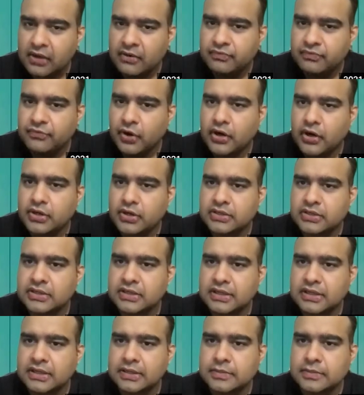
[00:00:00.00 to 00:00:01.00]
for
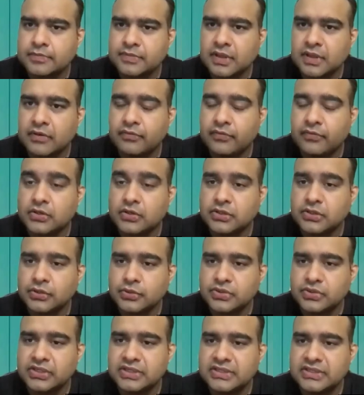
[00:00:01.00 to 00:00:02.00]
the
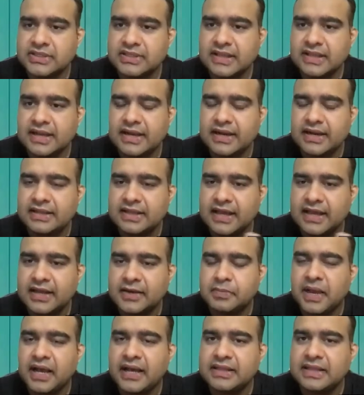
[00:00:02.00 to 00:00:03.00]
users in there, and
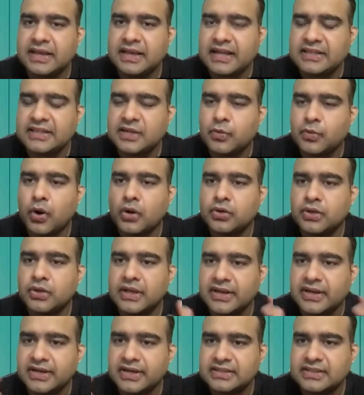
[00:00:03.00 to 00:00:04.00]
thereby they actually want to
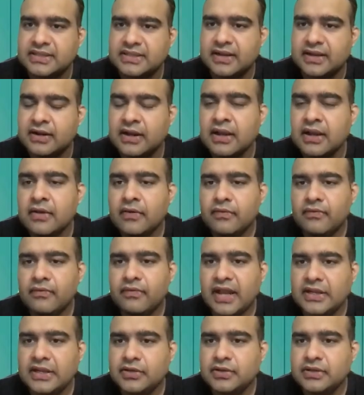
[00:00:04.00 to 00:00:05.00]
increase their
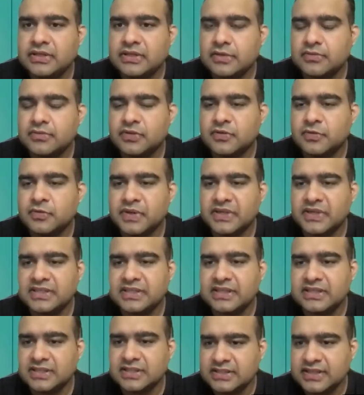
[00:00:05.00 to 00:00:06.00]
value in terms of the
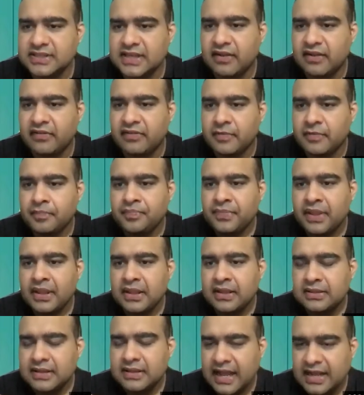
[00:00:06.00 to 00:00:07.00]
prestige itself.
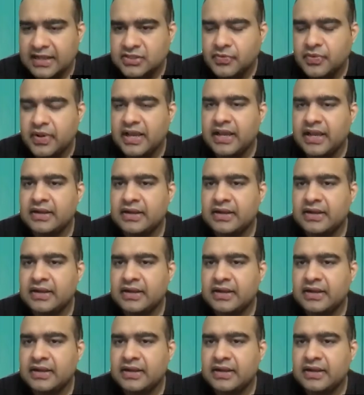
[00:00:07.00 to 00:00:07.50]
That's where